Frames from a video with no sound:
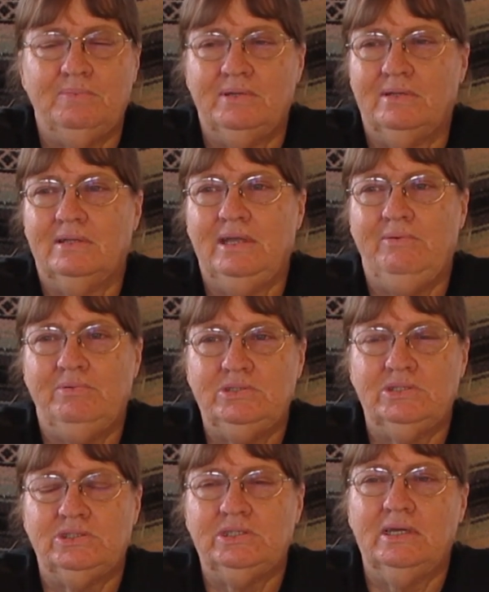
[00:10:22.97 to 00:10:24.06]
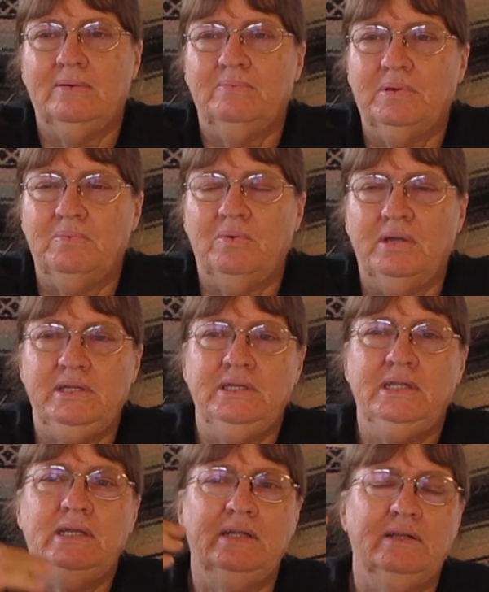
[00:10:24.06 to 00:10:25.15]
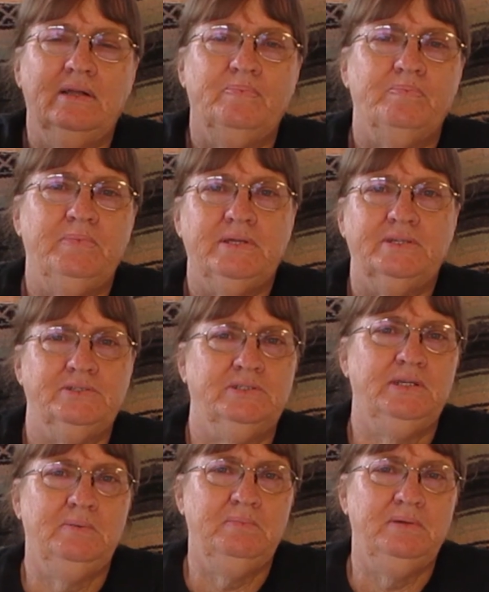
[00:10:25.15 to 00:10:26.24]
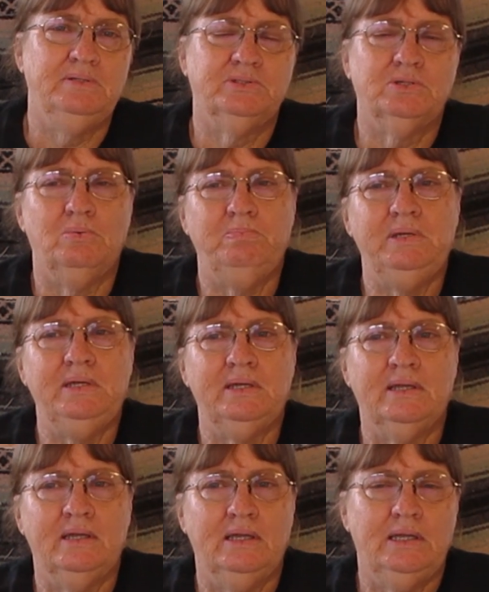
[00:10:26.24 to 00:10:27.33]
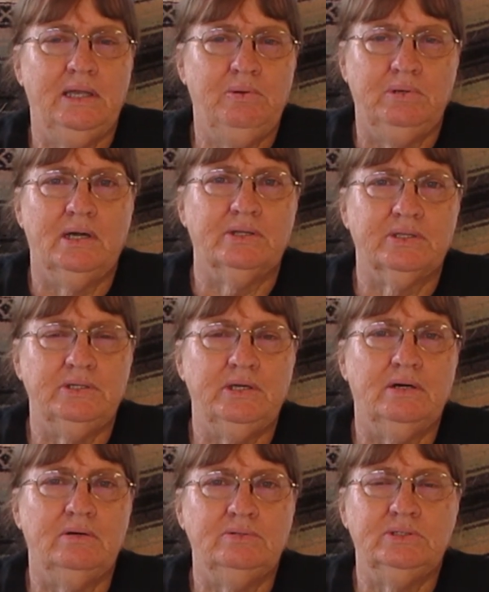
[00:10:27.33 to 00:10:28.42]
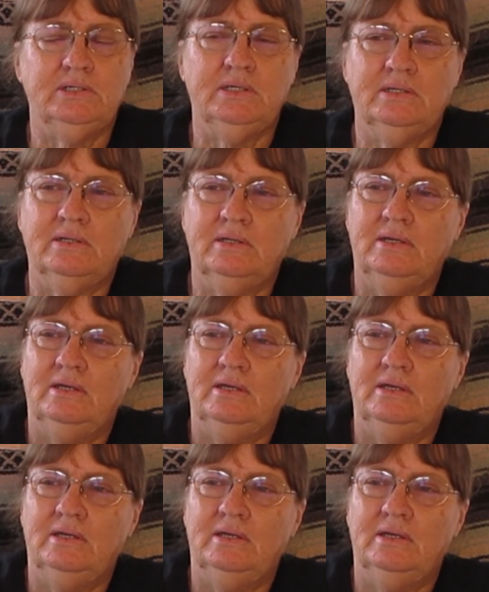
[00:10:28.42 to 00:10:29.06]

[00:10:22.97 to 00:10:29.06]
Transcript: But he would just jump. But what he did because him being so big, he would knock the dogs in.